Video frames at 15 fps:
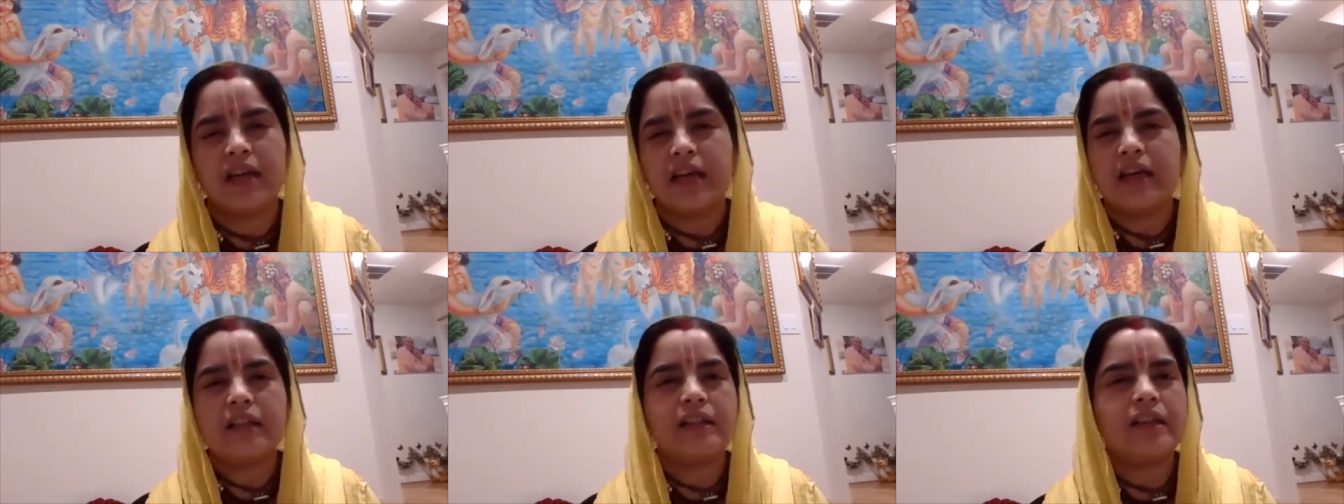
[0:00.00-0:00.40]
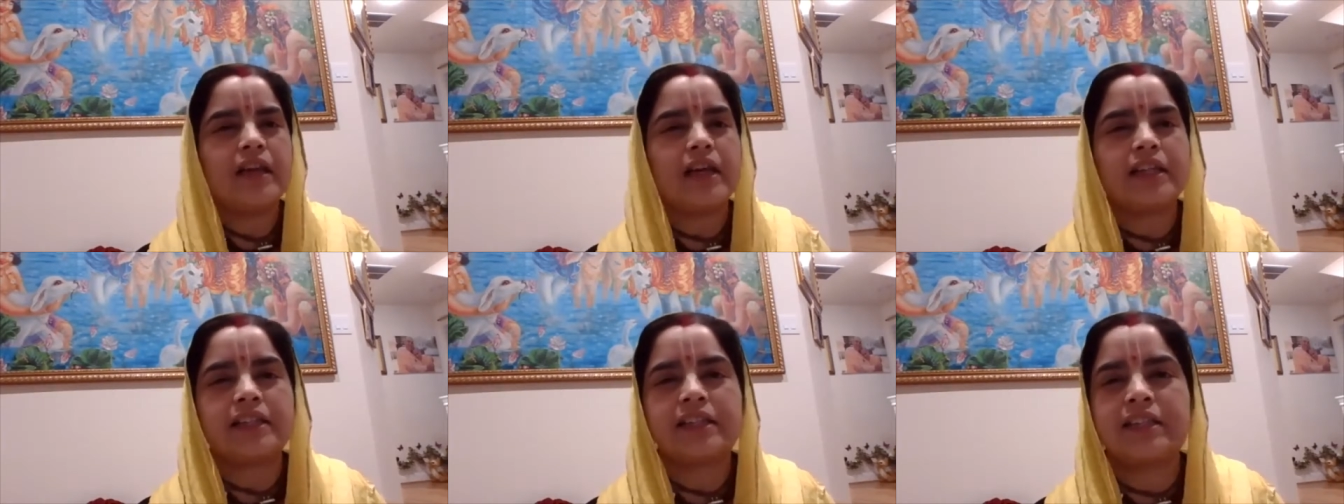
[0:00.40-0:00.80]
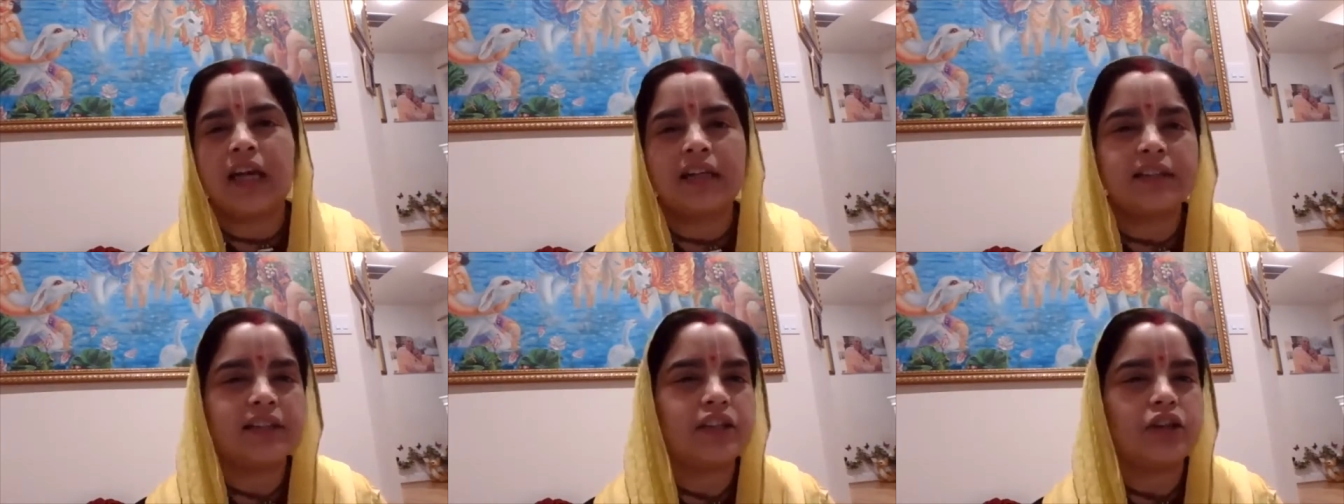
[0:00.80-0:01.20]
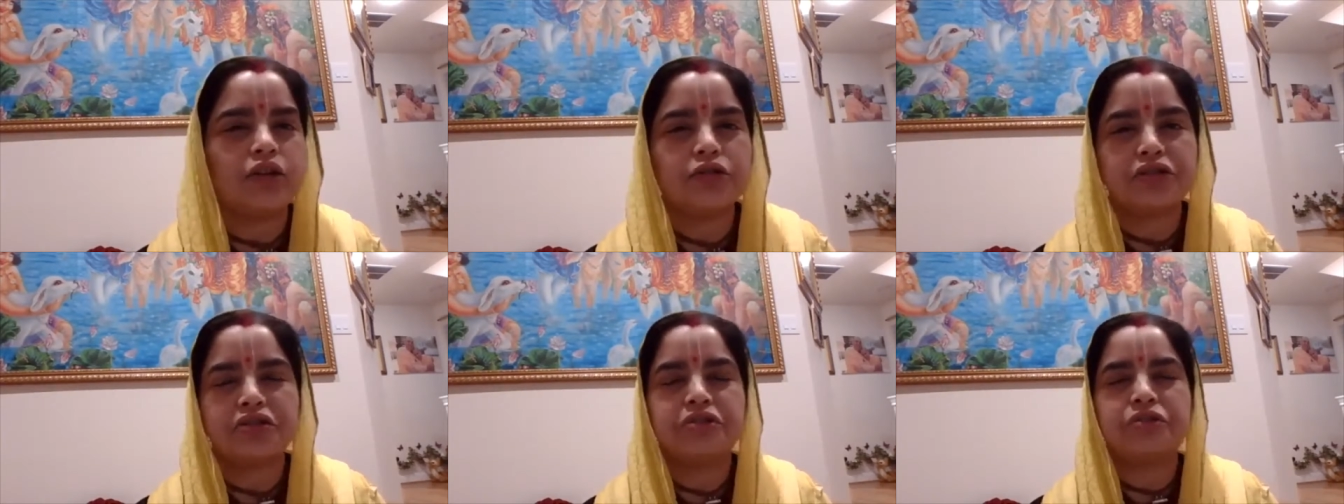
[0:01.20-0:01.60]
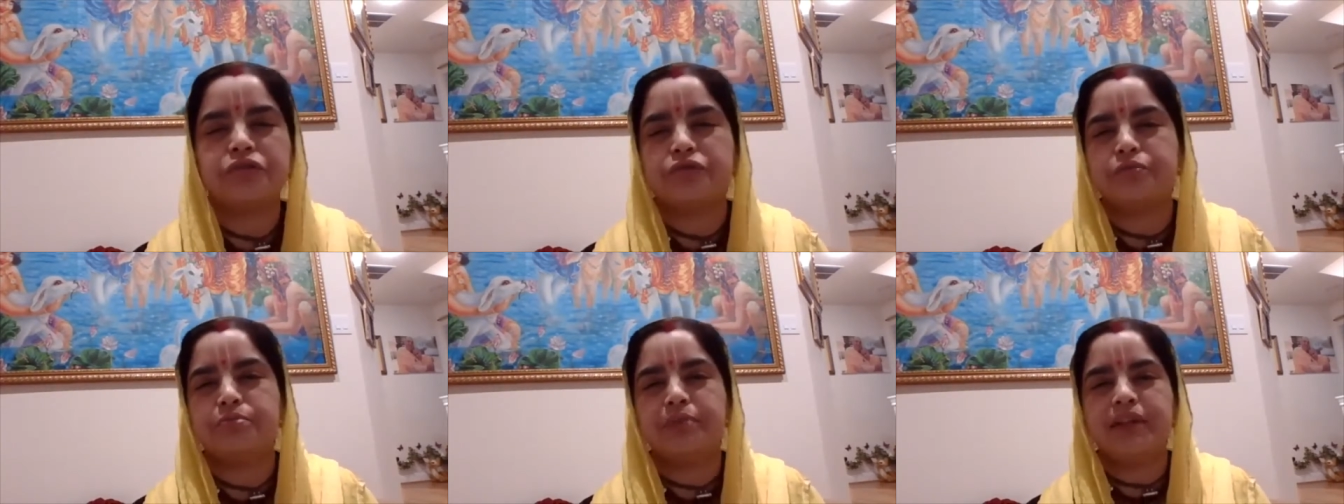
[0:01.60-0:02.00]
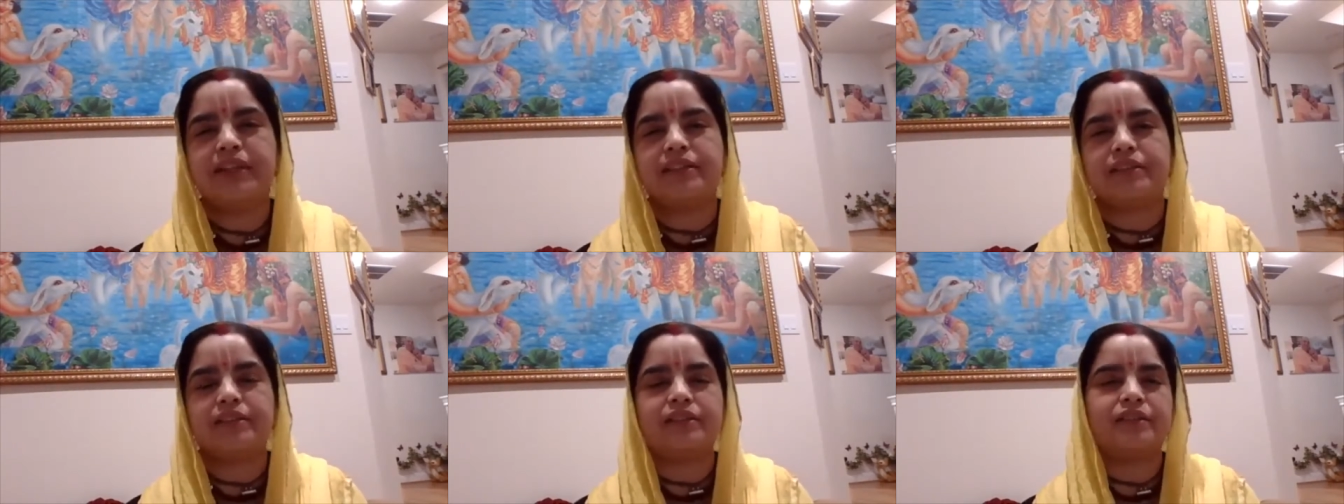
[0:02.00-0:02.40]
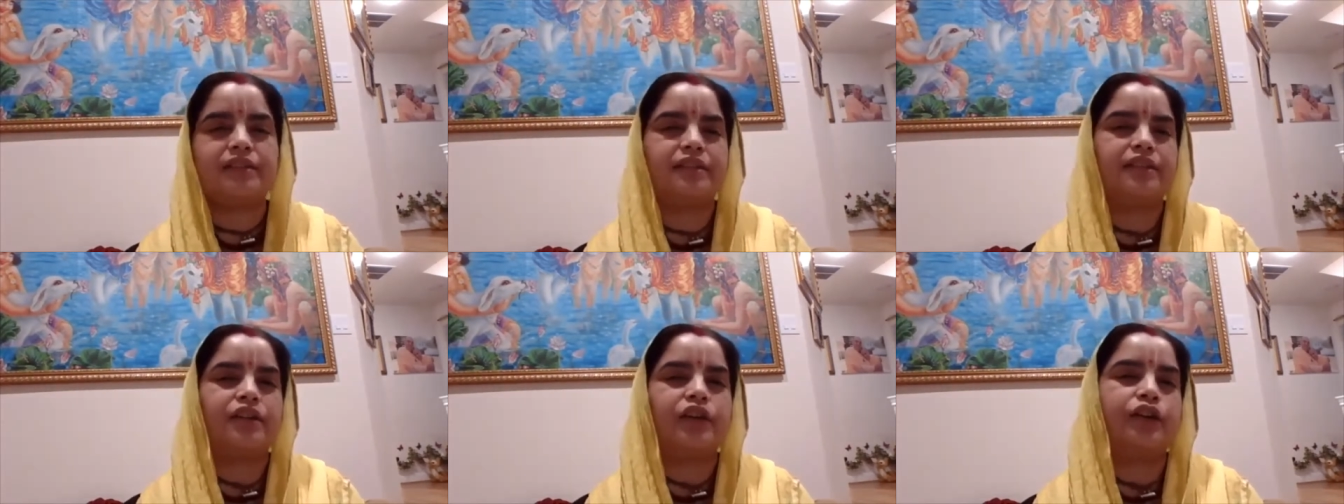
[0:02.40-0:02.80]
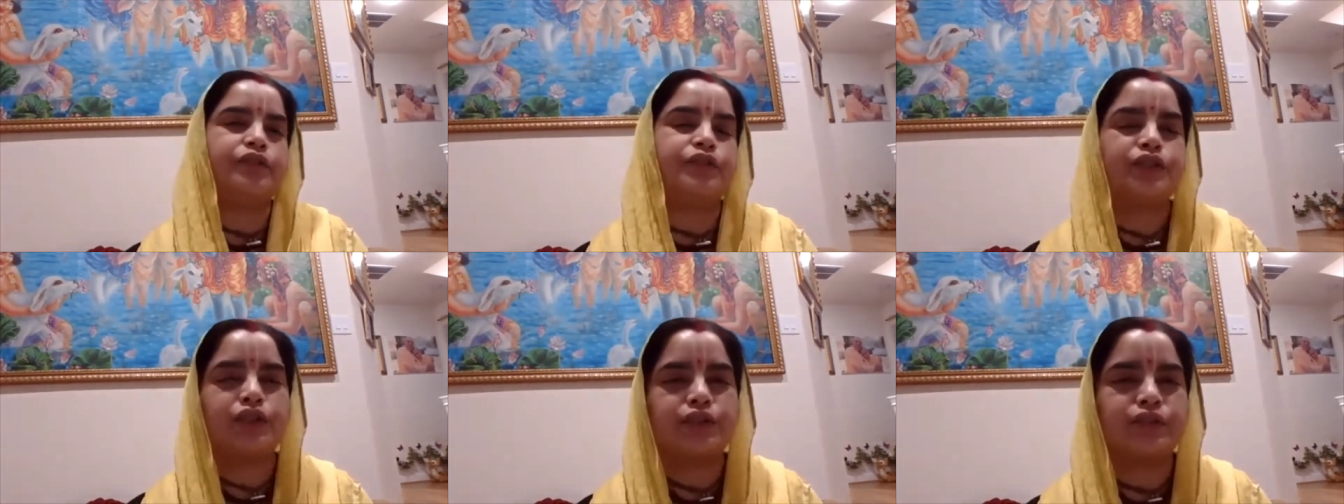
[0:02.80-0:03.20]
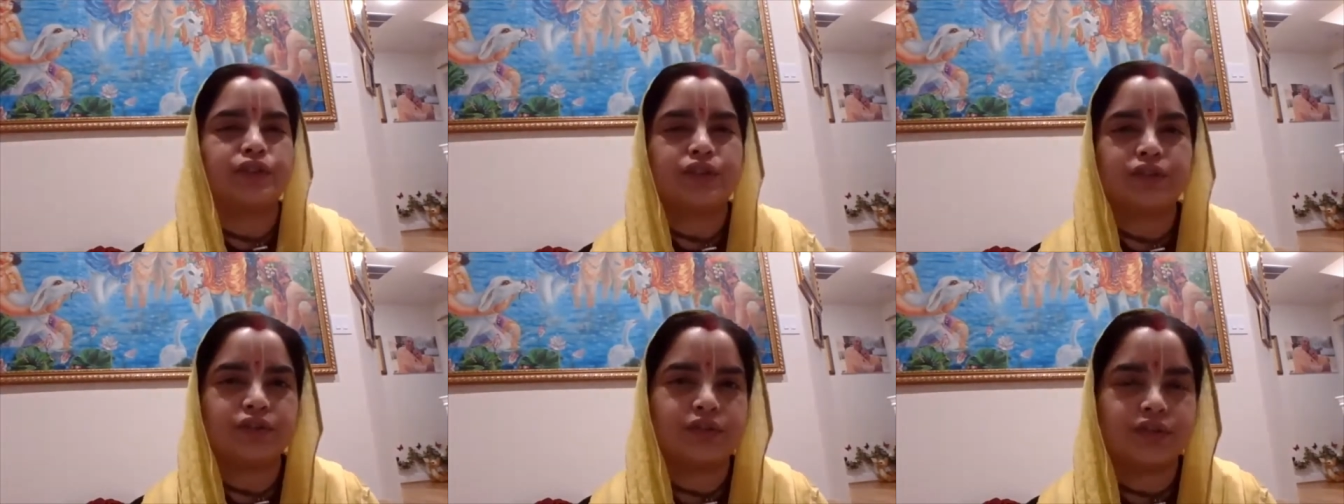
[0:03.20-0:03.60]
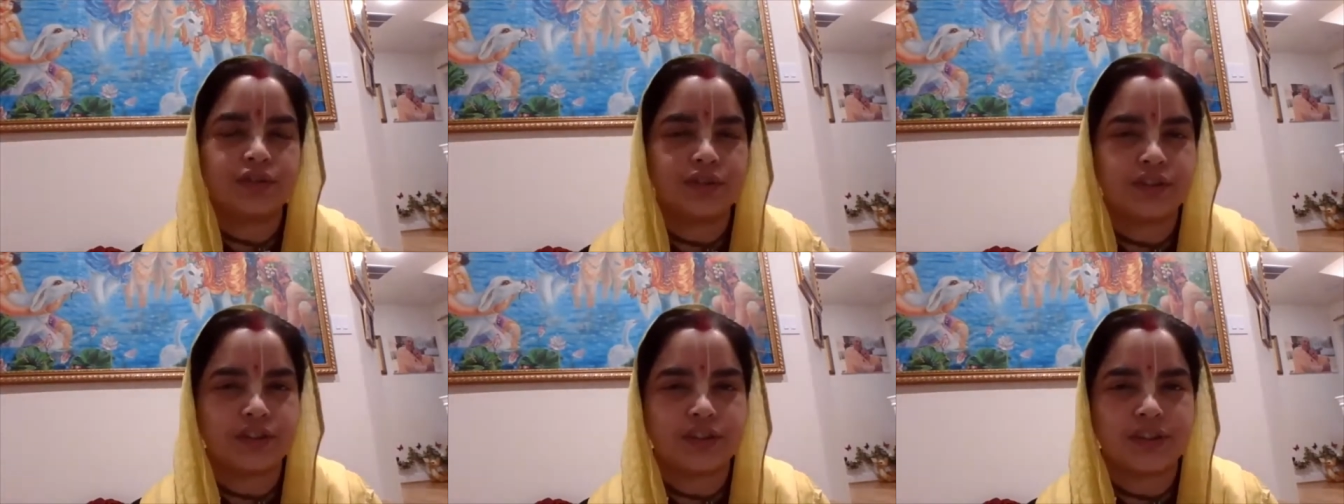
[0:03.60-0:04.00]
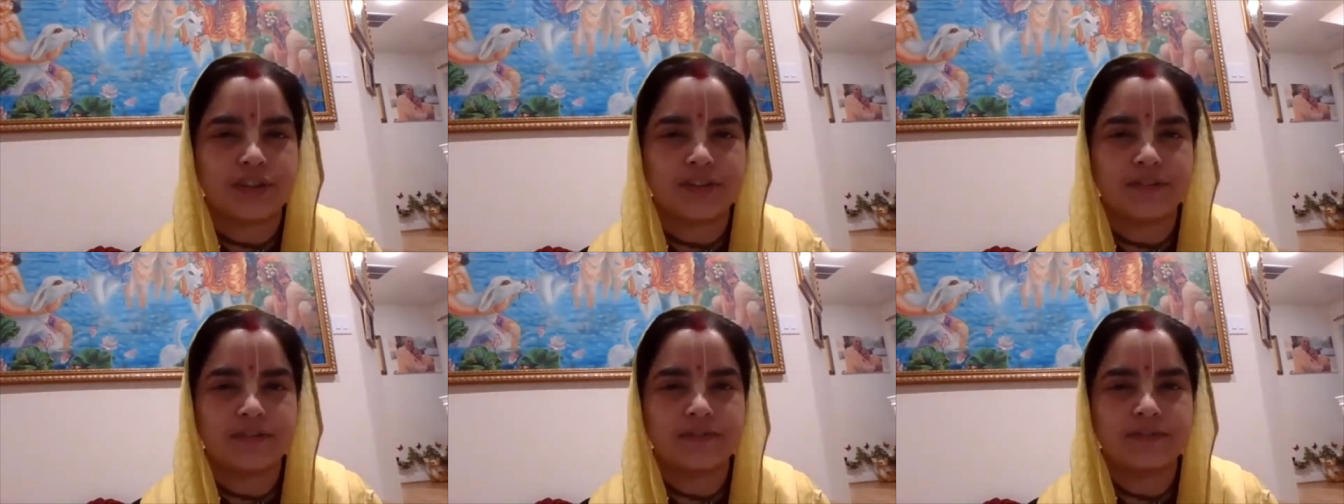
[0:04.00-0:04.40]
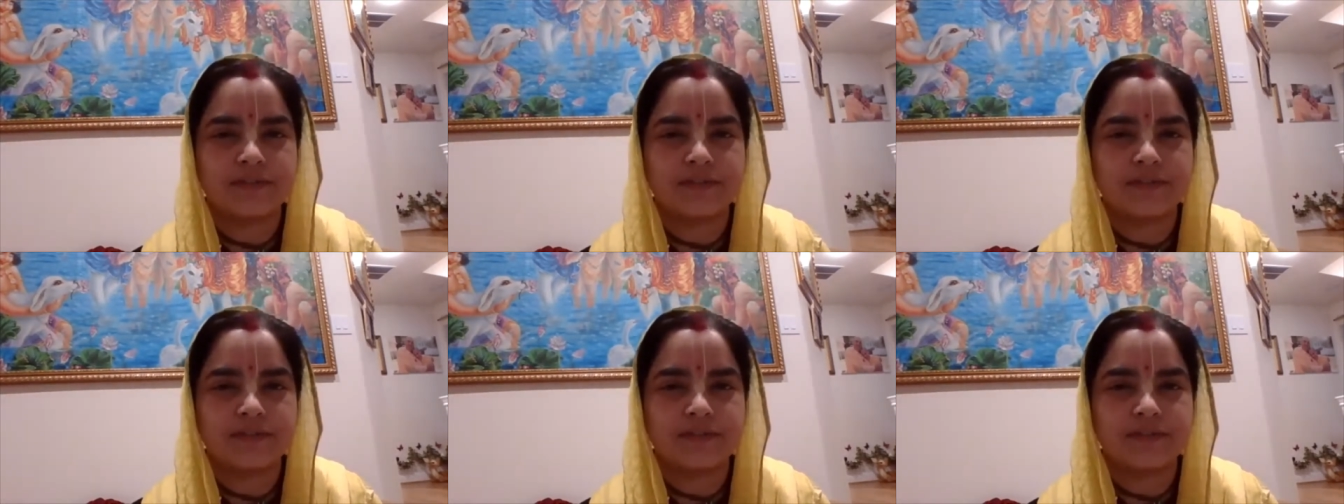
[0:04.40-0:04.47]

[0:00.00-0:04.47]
in the ecstatic ocean of bliss of service to Krishna.